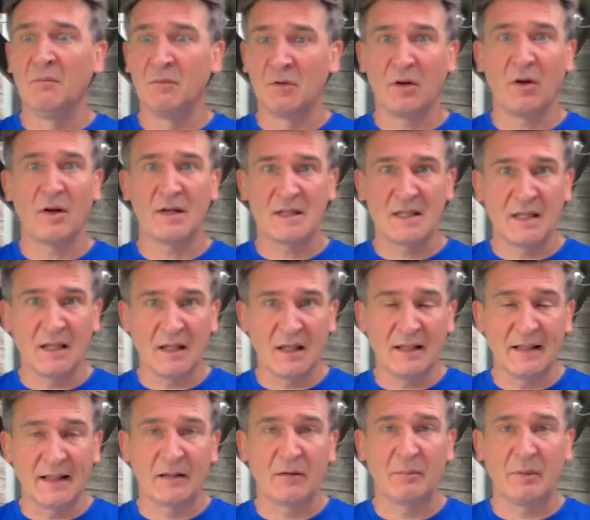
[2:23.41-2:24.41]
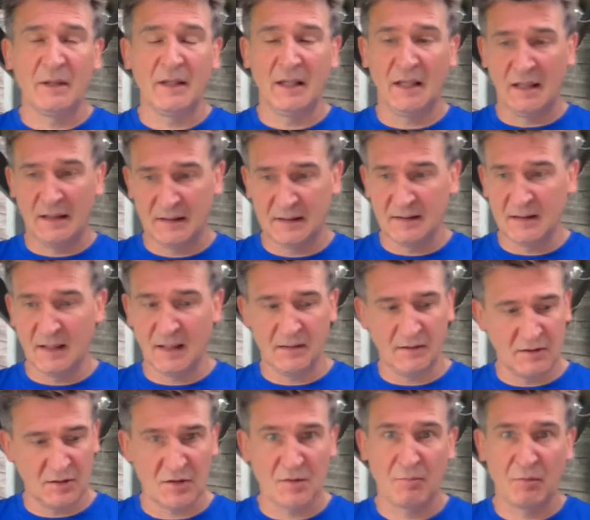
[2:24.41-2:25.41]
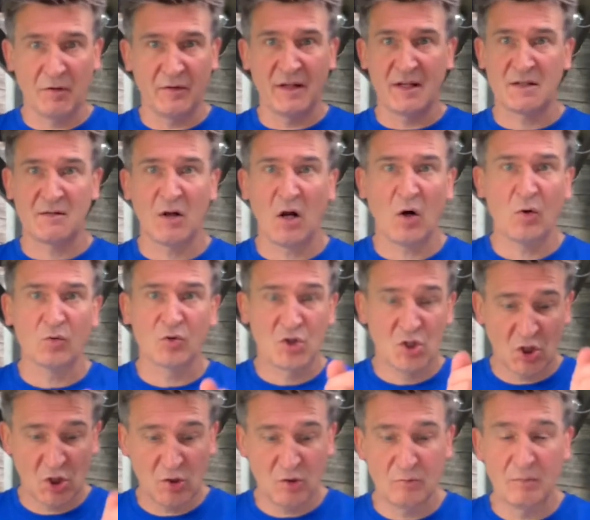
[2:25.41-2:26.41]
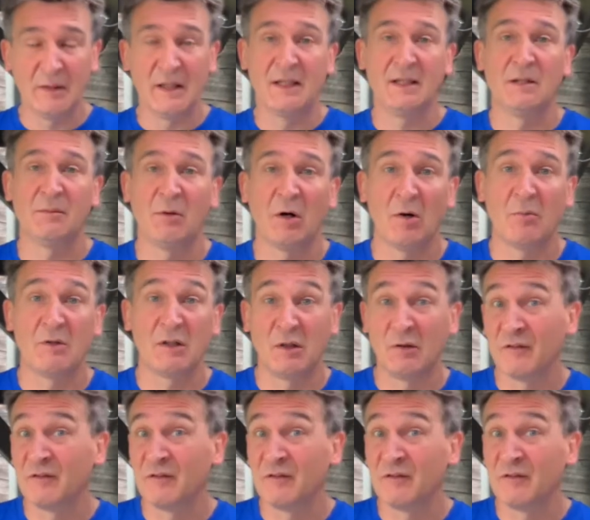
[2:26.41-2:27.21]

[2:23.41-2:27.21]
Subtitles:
light it a little bit, and you just put this whole tube in your barbecue.